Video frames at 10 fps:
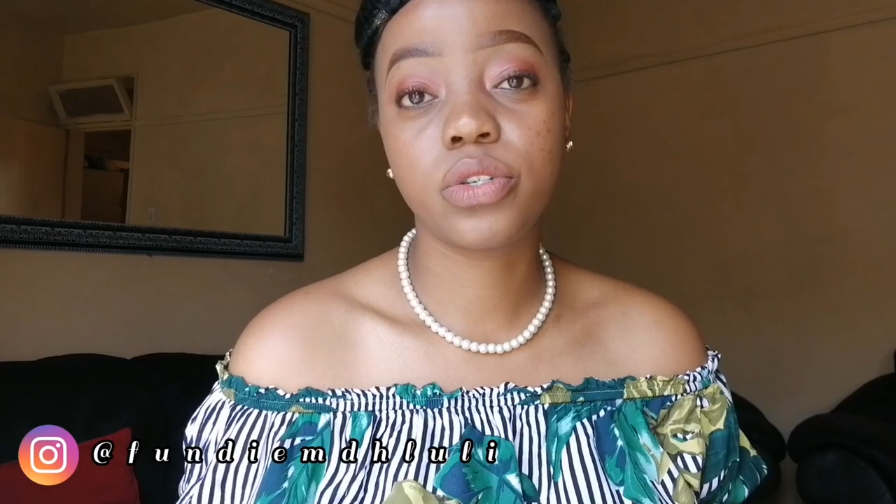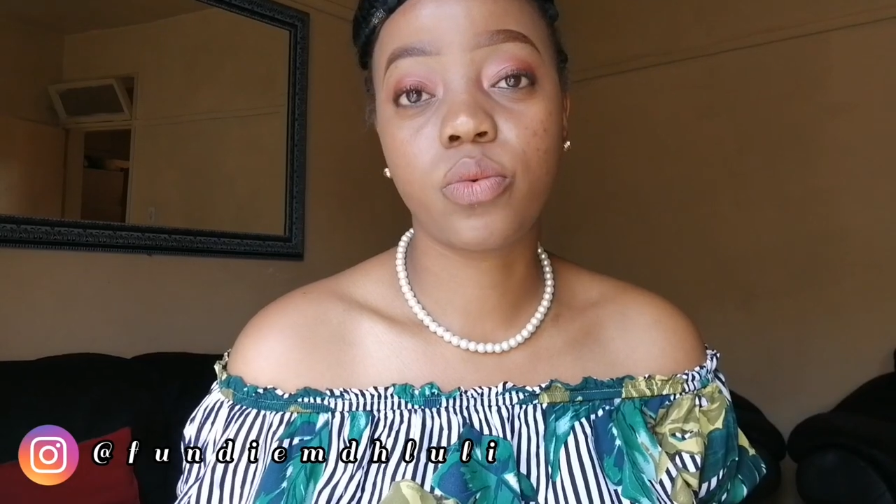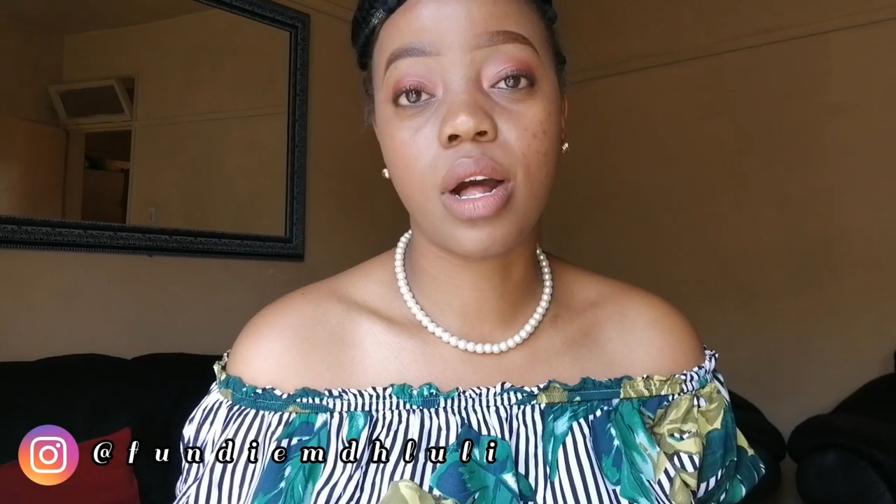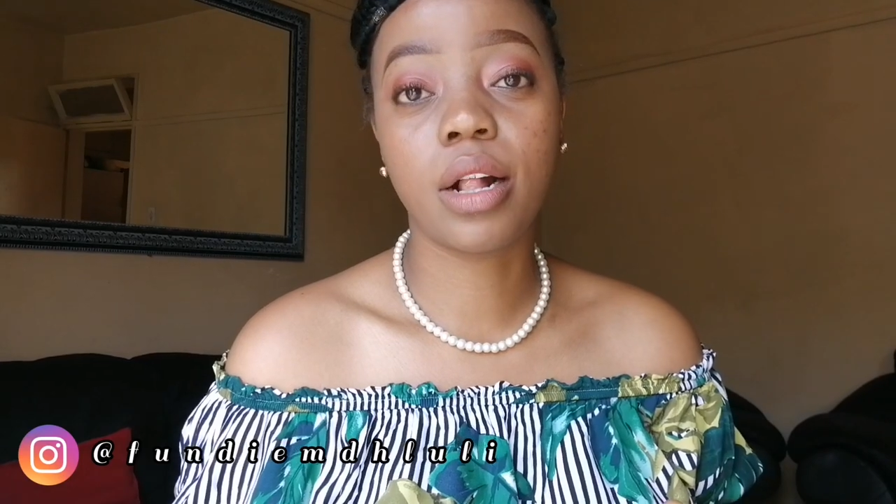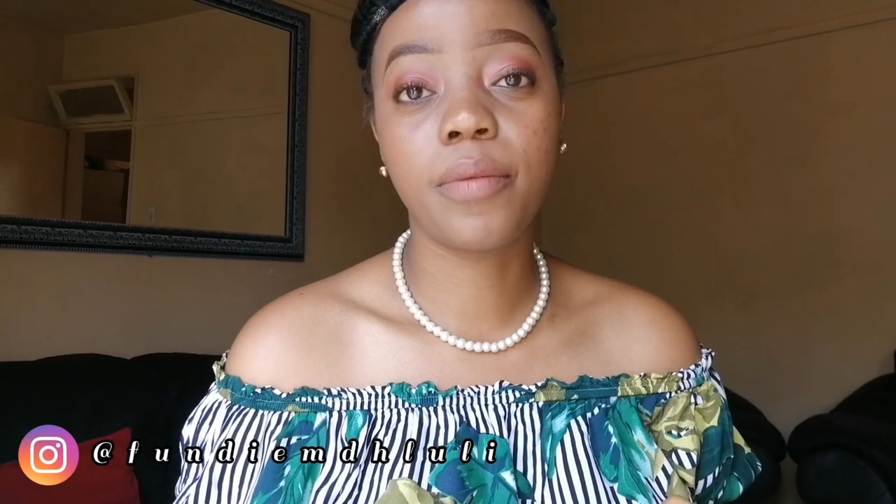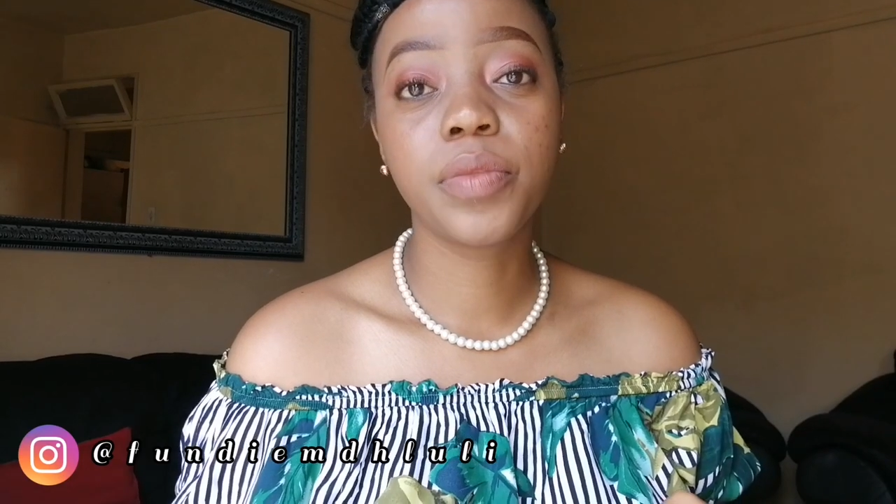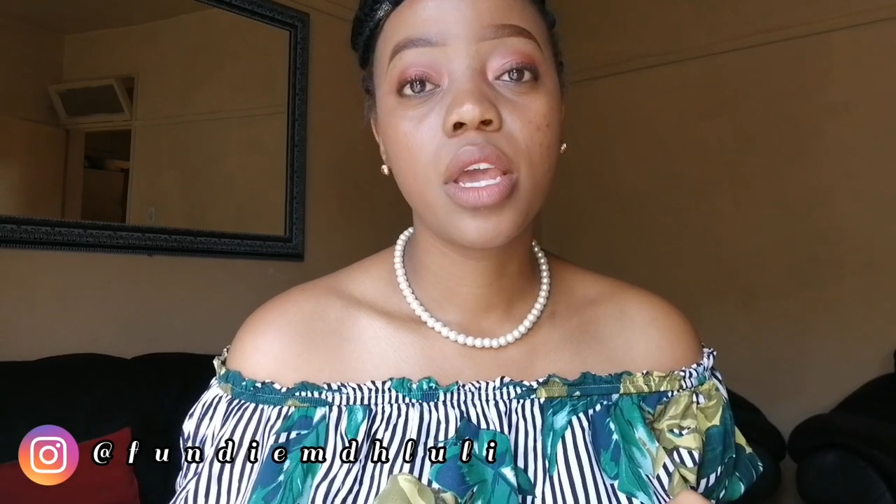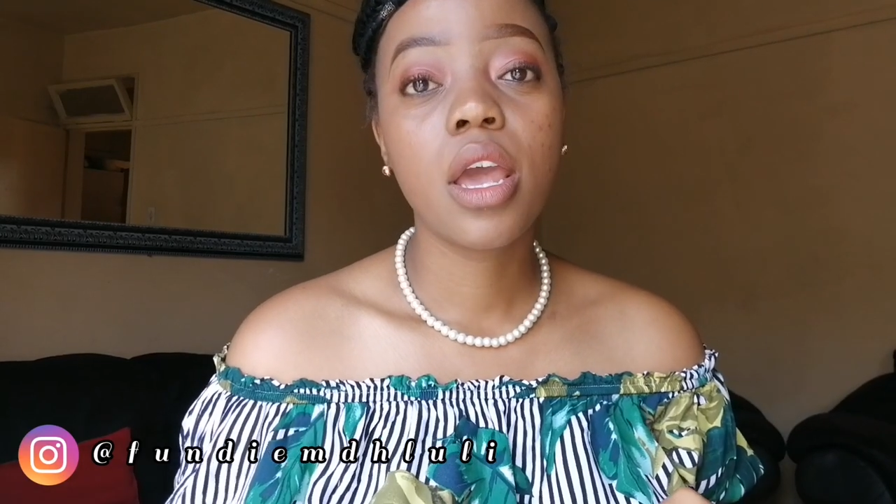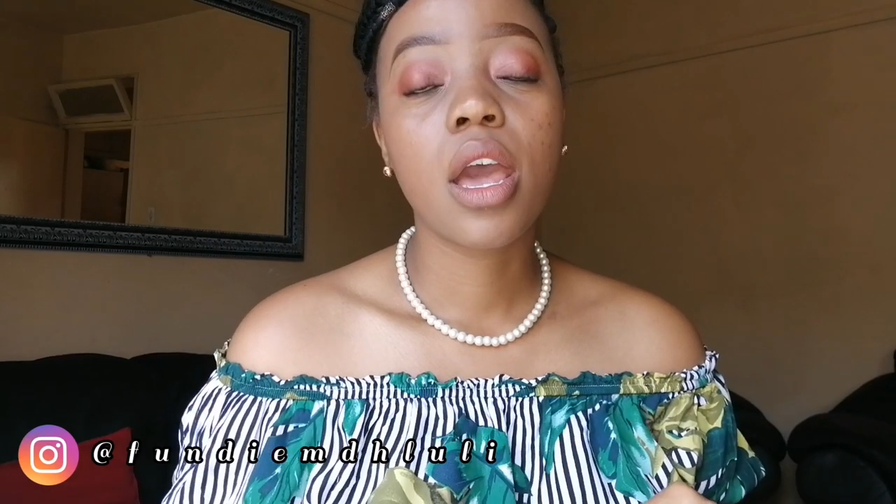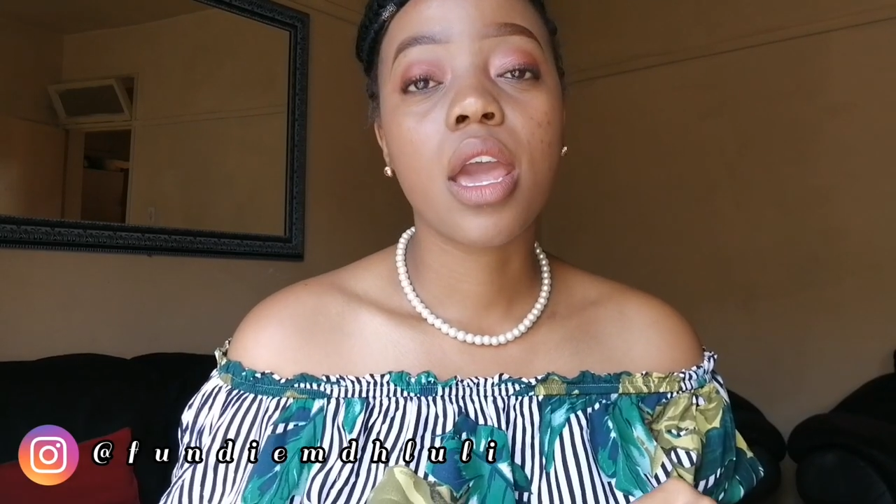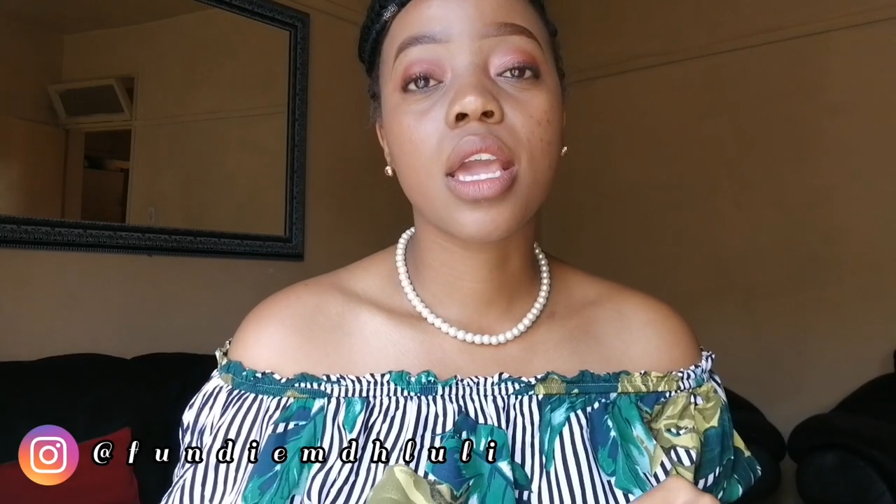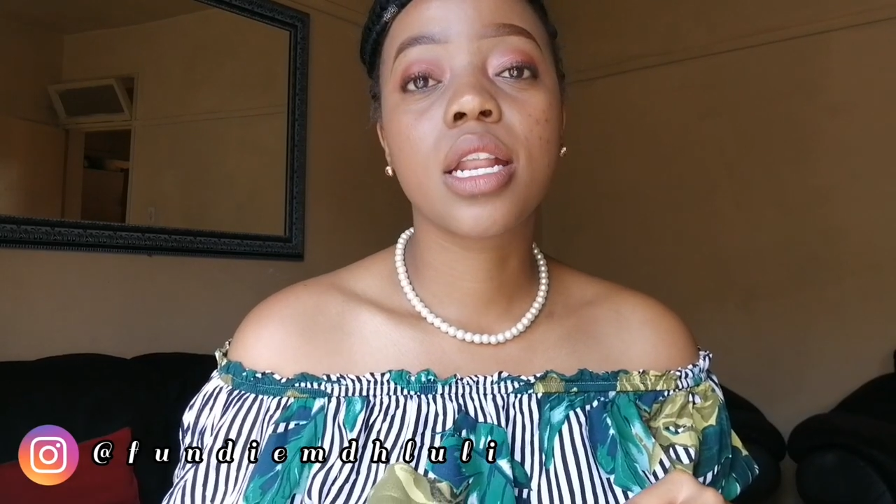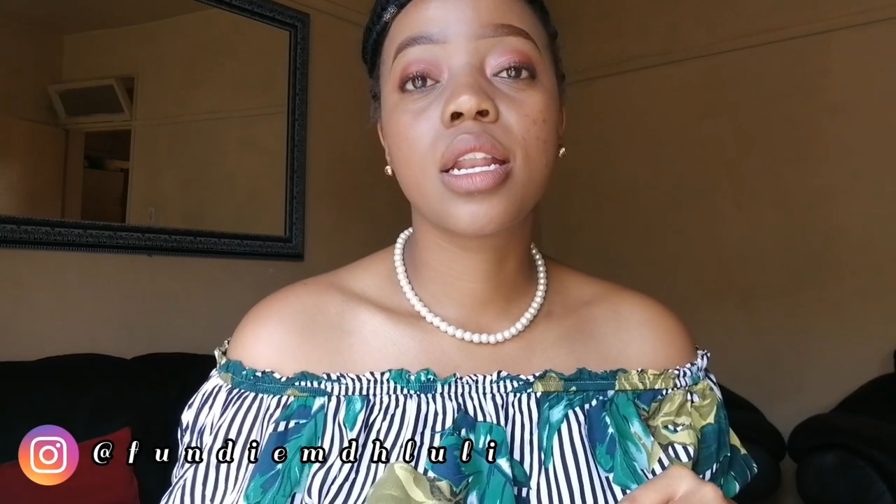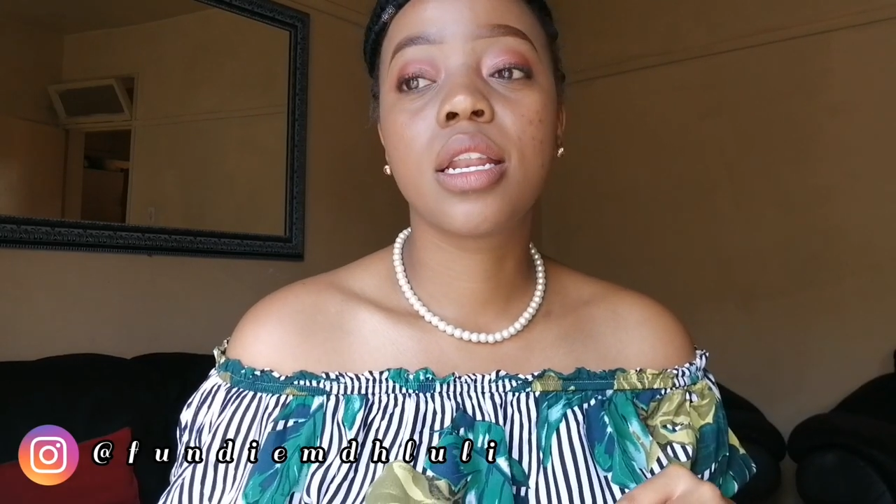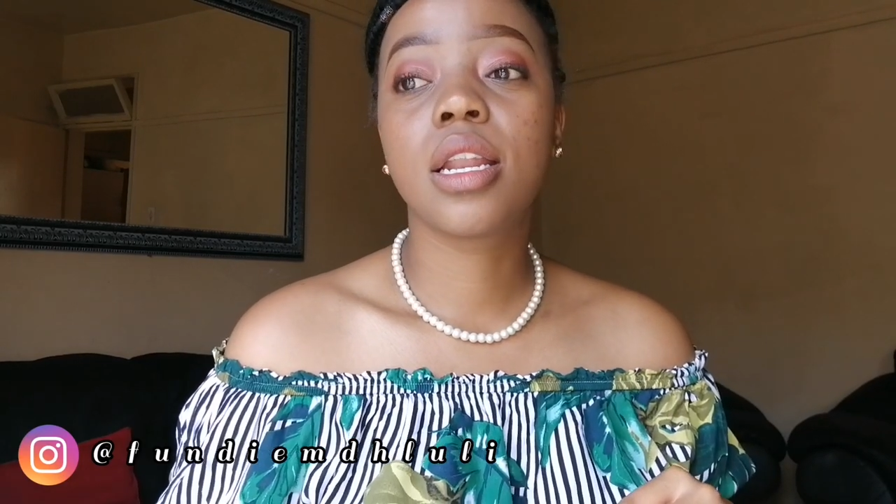as well
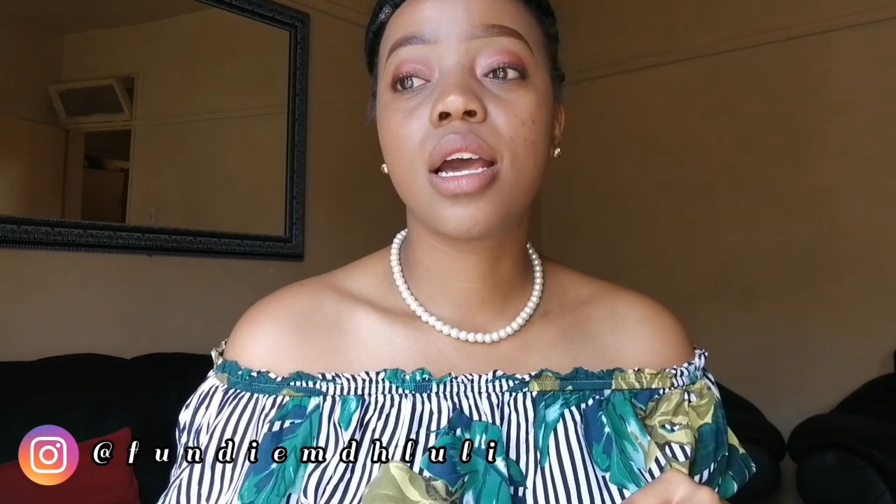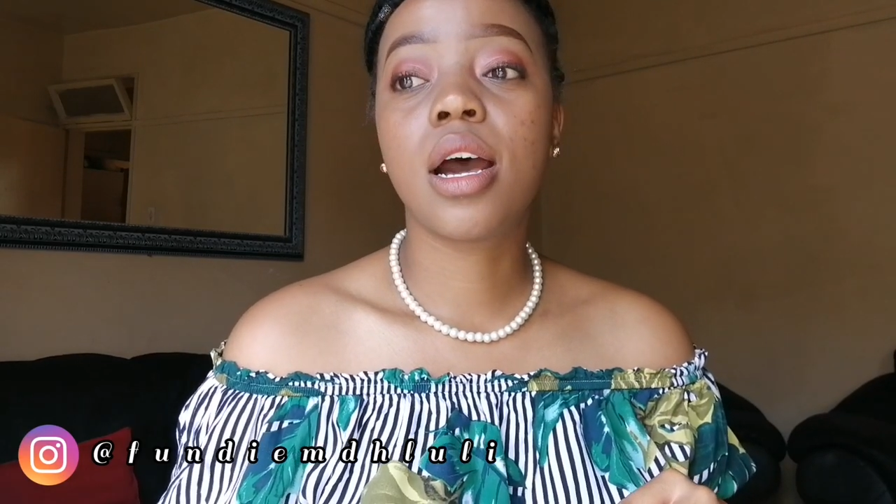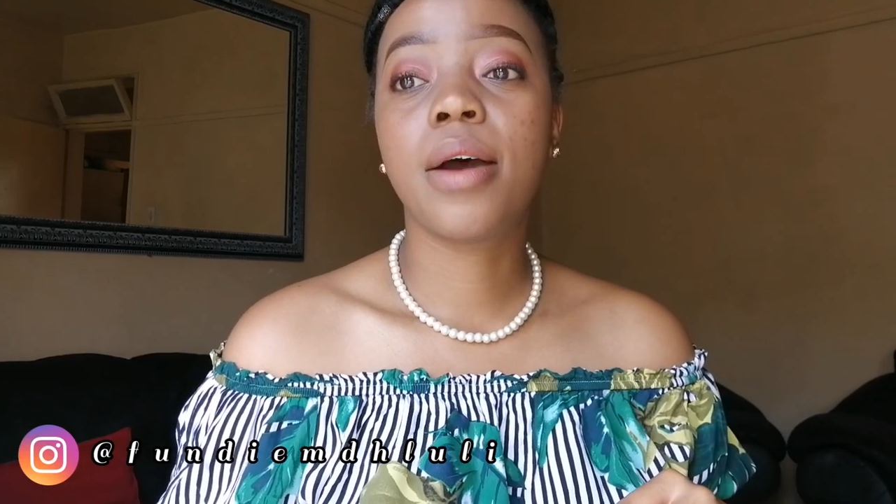in